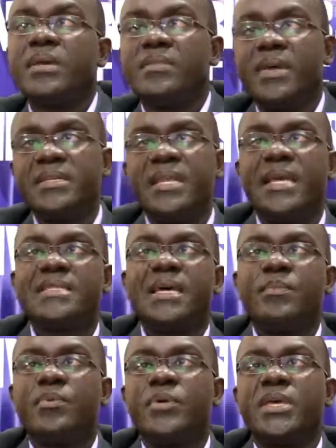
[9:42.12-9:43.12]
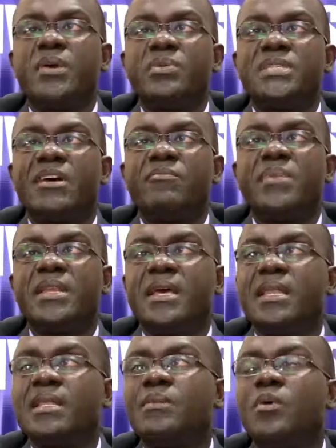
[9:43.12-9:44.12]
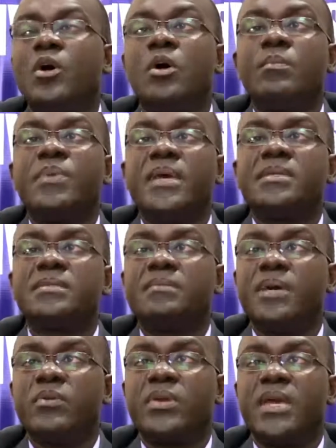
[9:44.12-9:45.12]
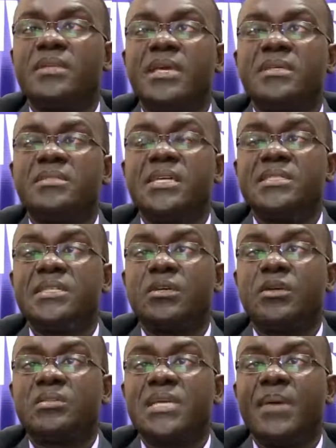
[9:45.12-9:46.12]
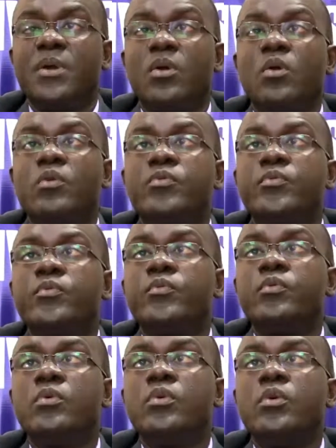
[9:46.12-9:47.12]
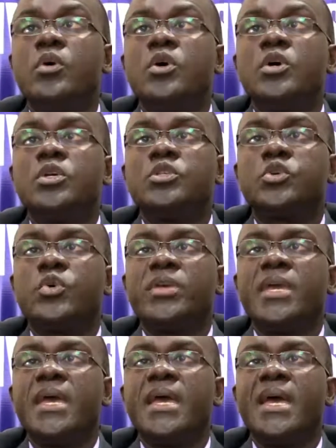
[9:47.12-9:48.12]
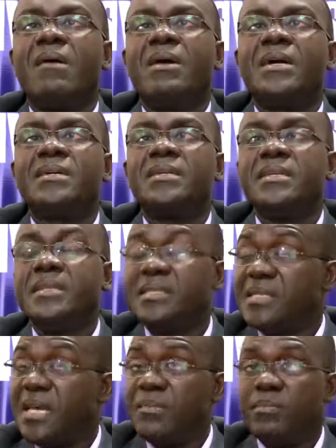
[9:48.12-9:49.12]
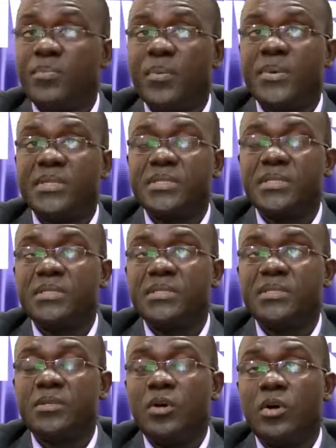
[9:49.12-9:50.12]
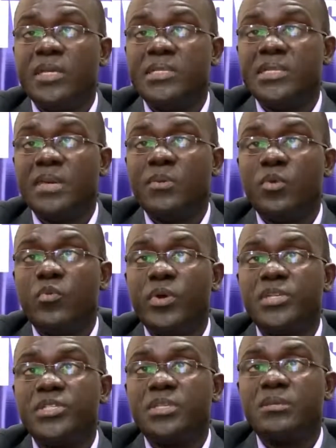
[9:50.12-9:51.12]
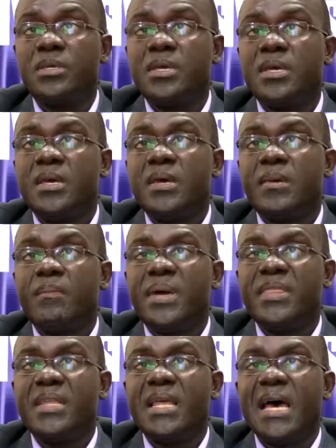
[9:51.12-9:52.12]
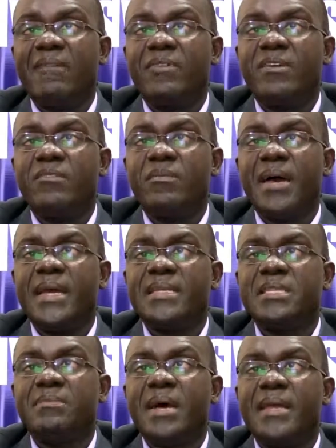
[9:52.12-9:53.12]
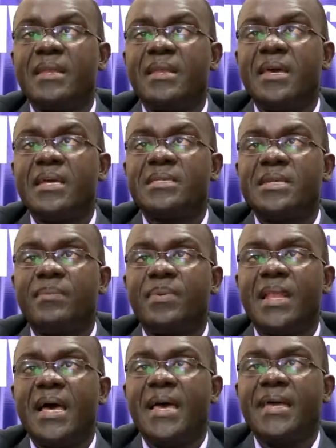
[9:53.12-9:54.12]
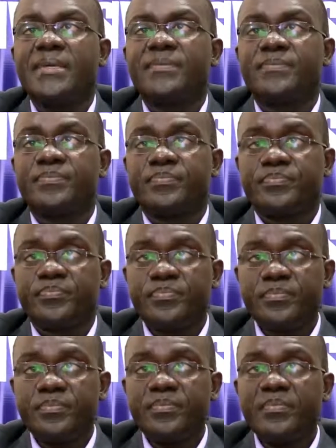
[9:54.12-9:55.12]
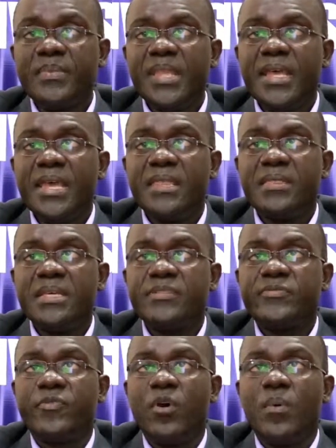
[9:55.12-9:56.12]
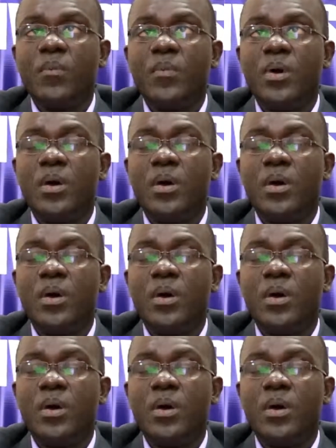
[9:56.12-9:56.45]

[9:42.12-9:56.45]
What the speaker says: There's an example here which I've made it a little more complex, but you can just take your time and go through. So here, in the same properties or the same equation, but then I've given my demand and supply in this form.